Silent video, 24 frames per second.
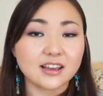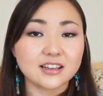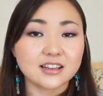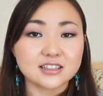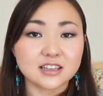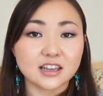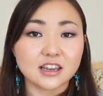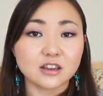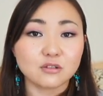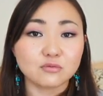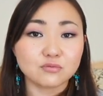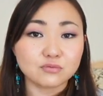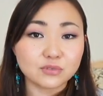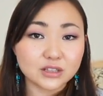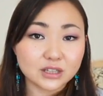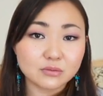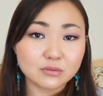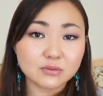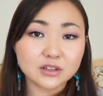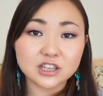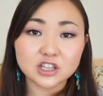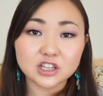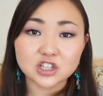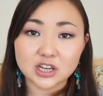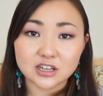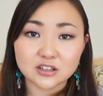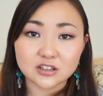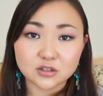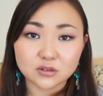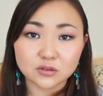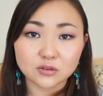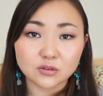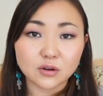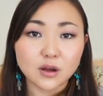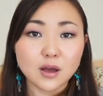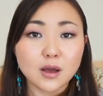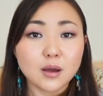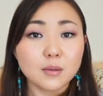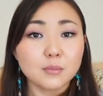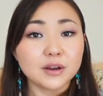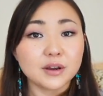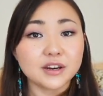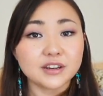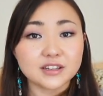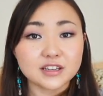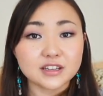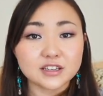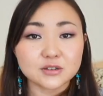It's like really, really gentle,
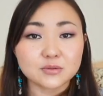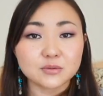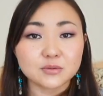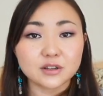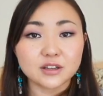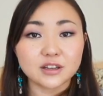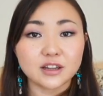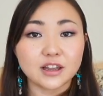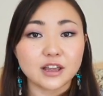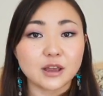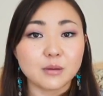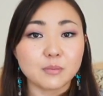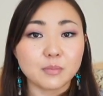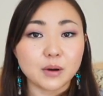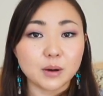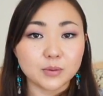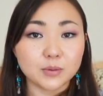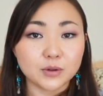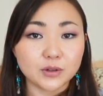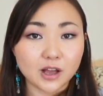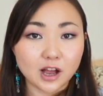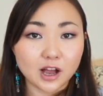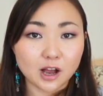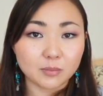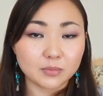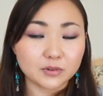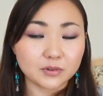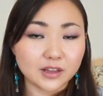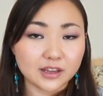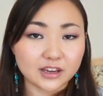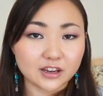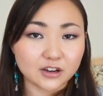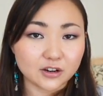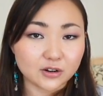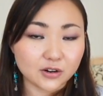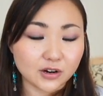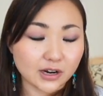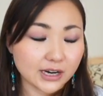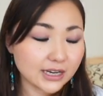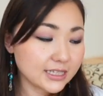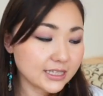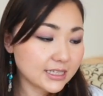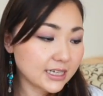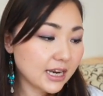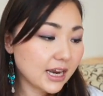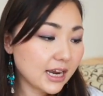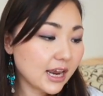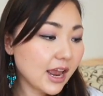but it doesn't really like bubble up like
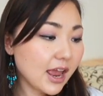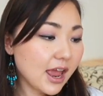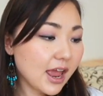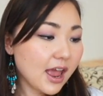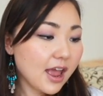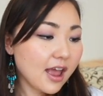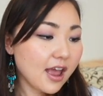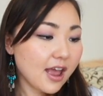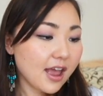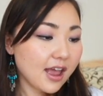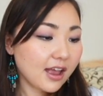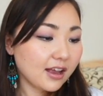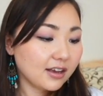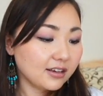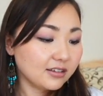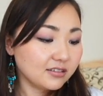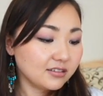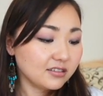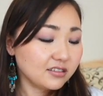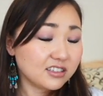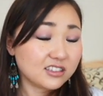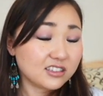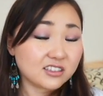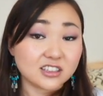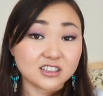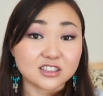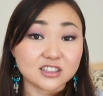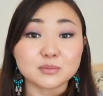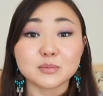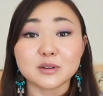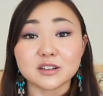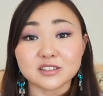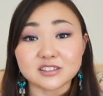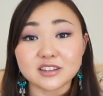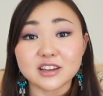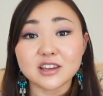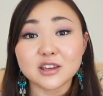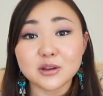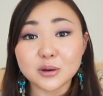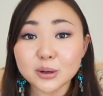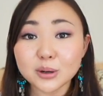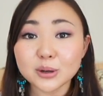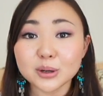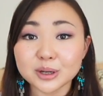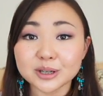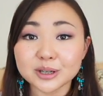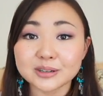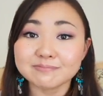crazy, and it smells like
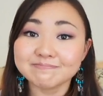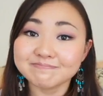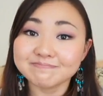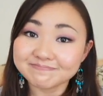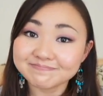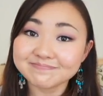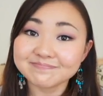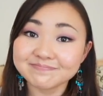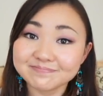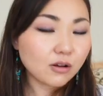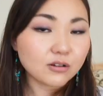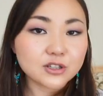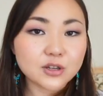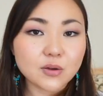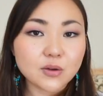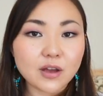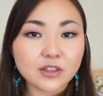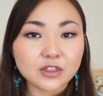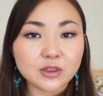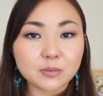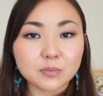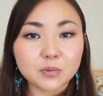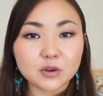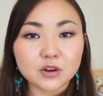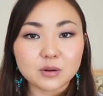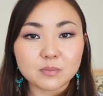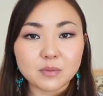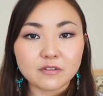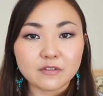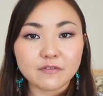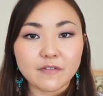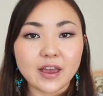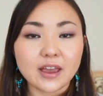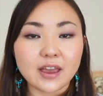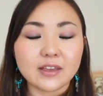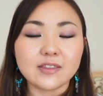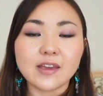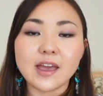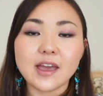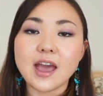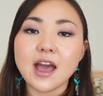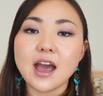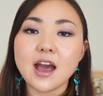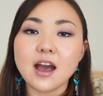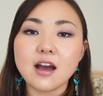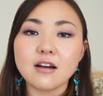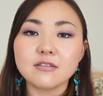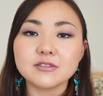yogurt. Also at the beauty buffet, they
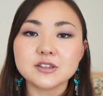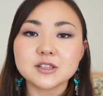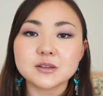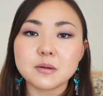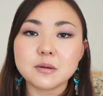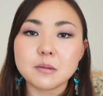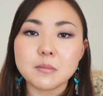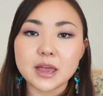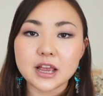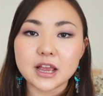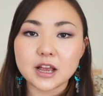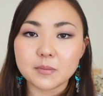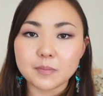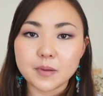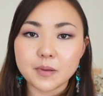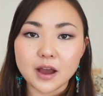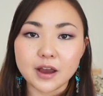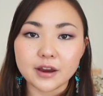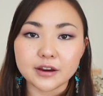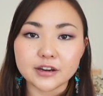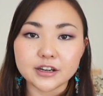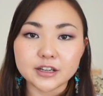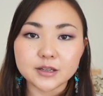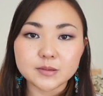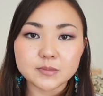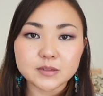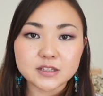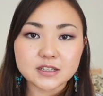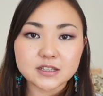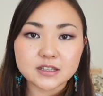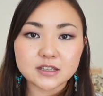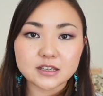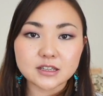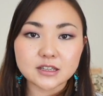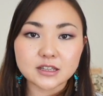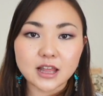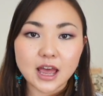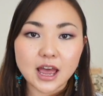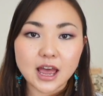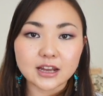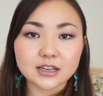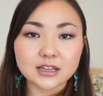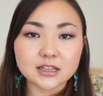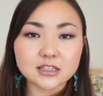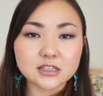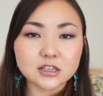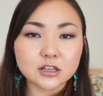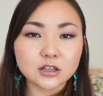have some makeup items
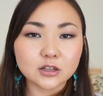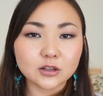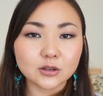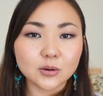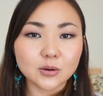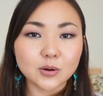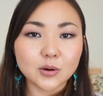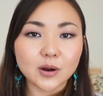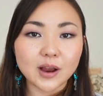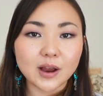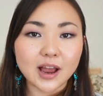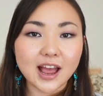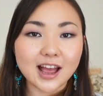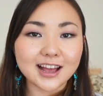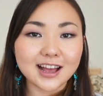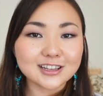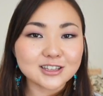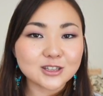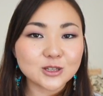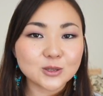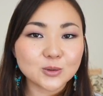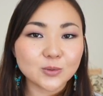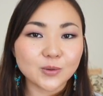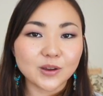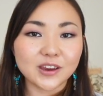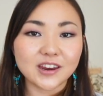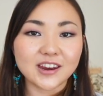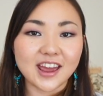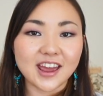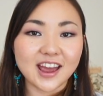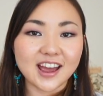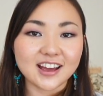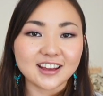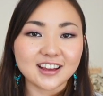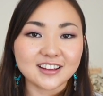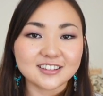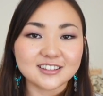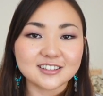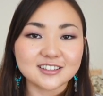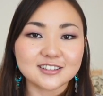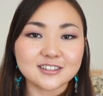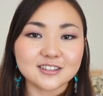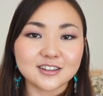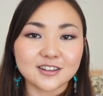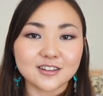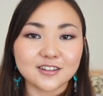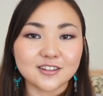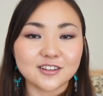that doesn't look as sweet
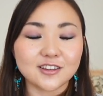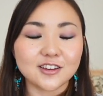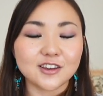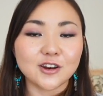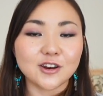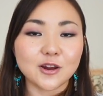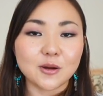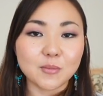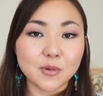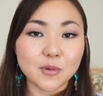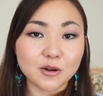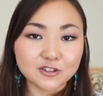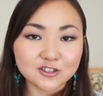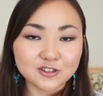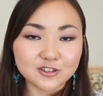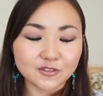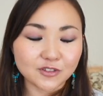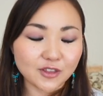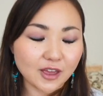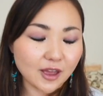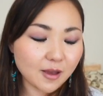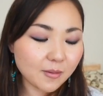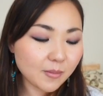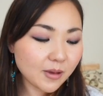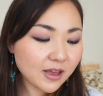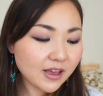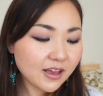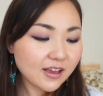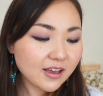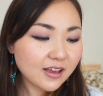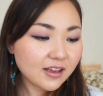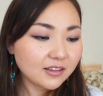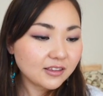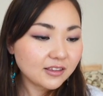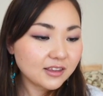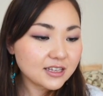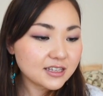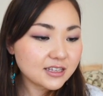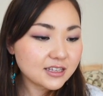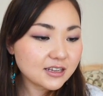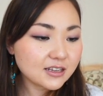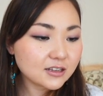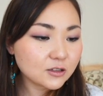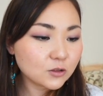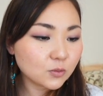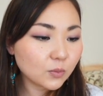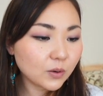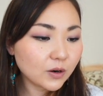as, you know, most of them. This
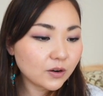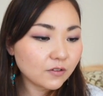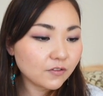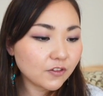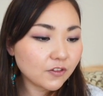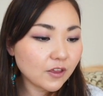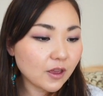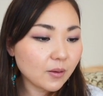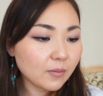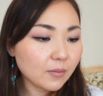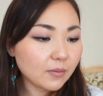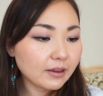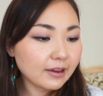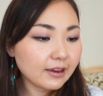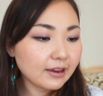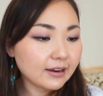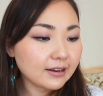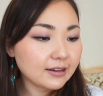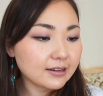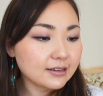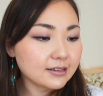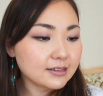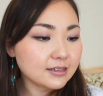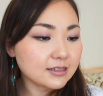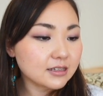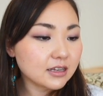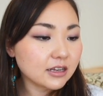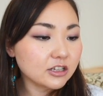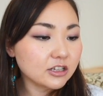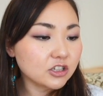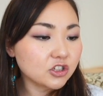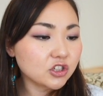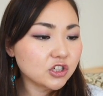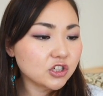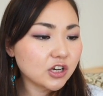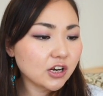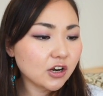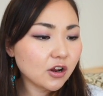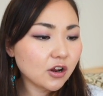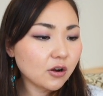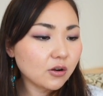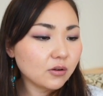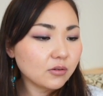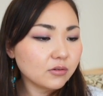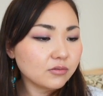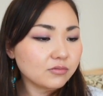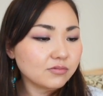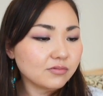is one of them. It is
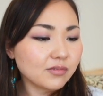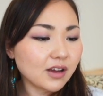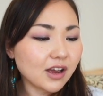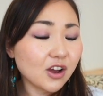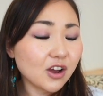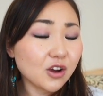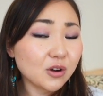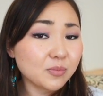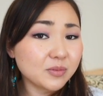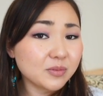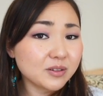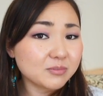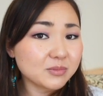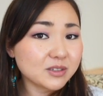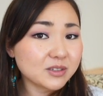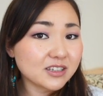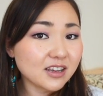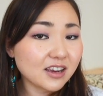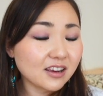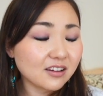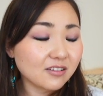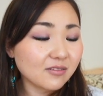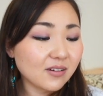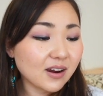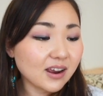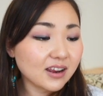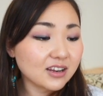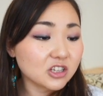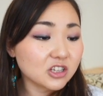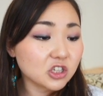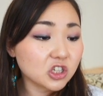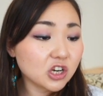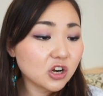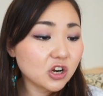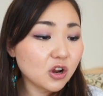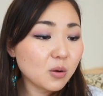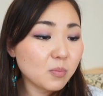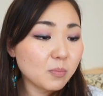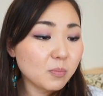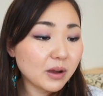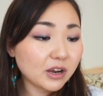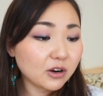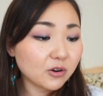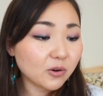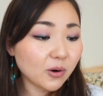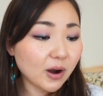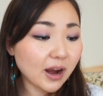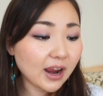GINO, I hope I'm saying right, GINO
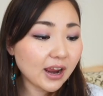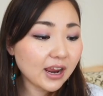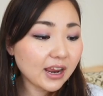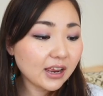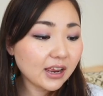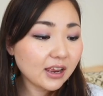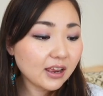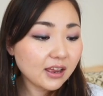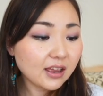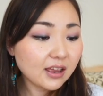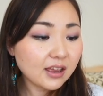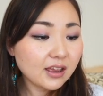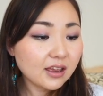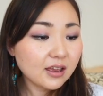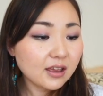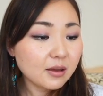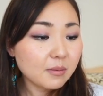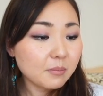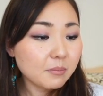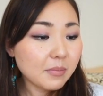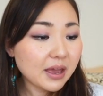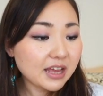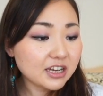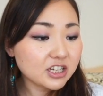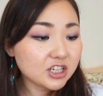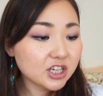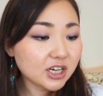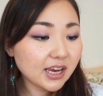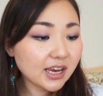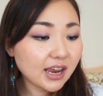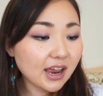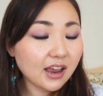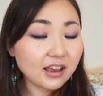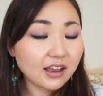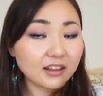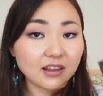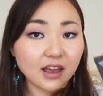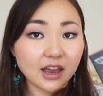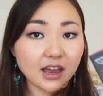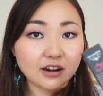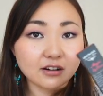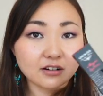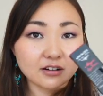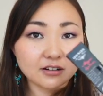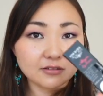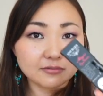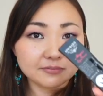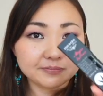McCRAY Magic
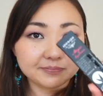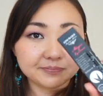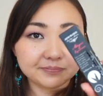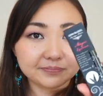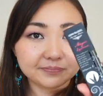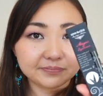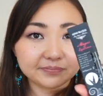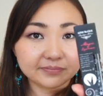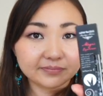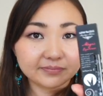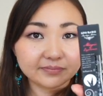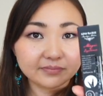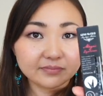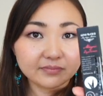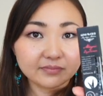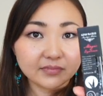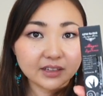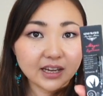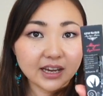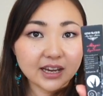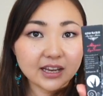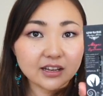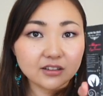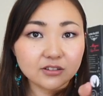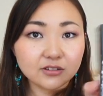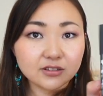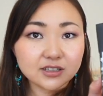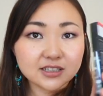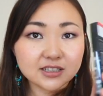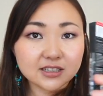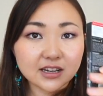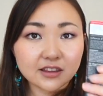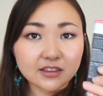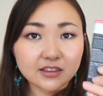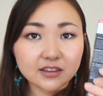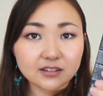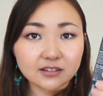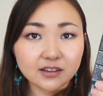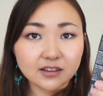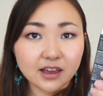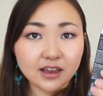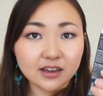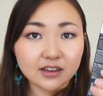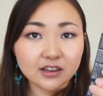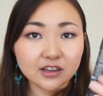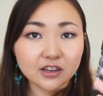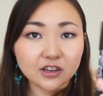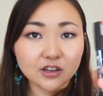Eyeliner. It looks nothing
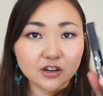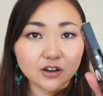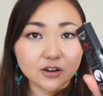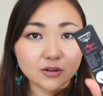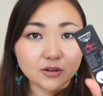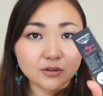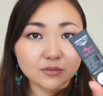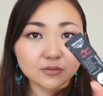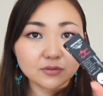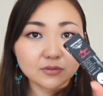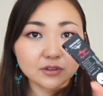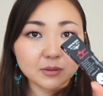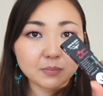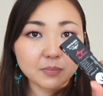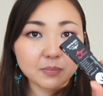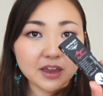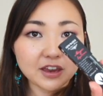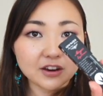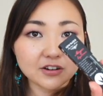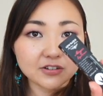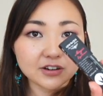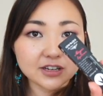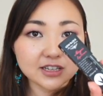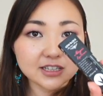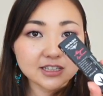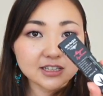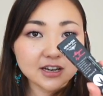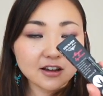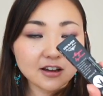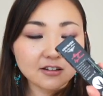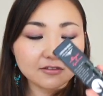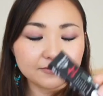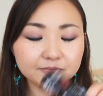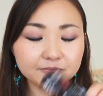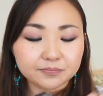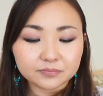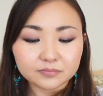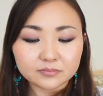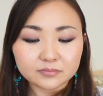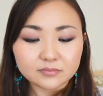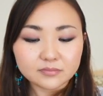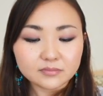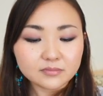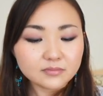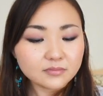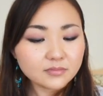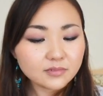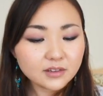like, you know, the bakery stuff.
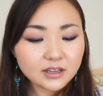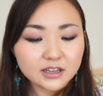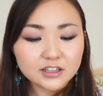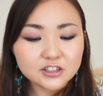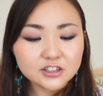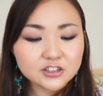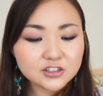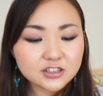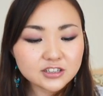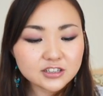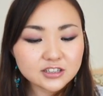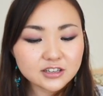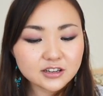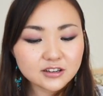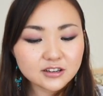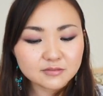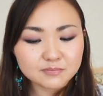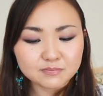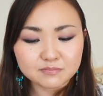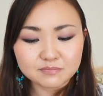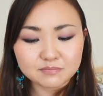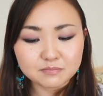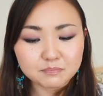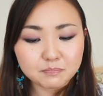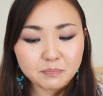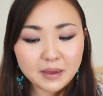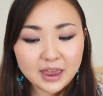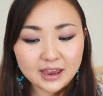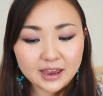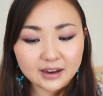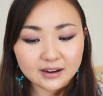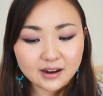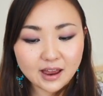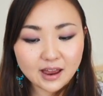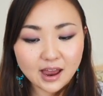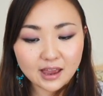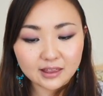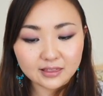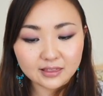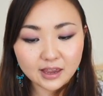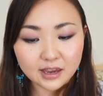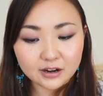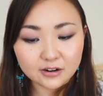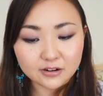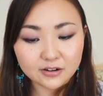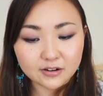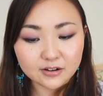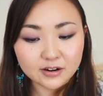It's just a pen
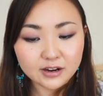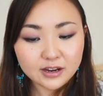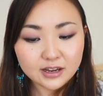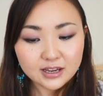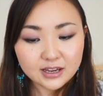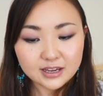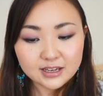eyeliner.